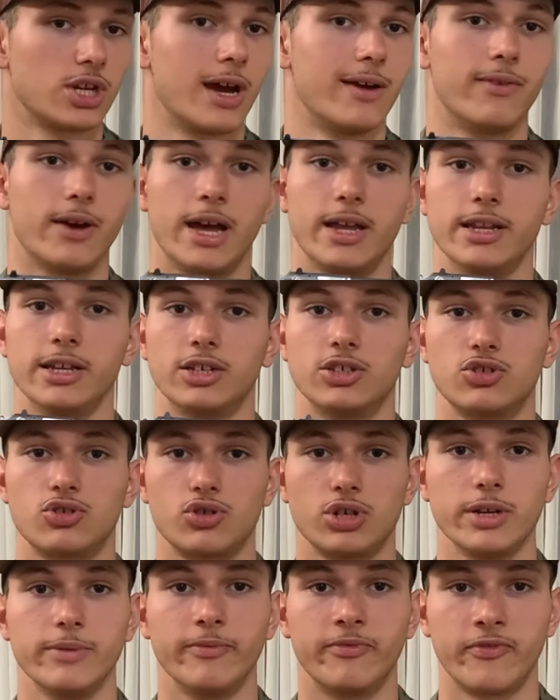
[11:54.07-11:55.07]
I've had
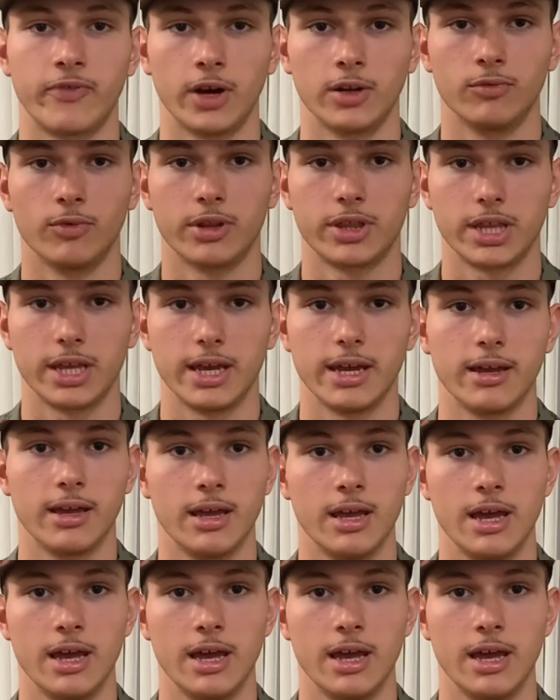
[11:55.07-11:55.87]
extreme fun with it.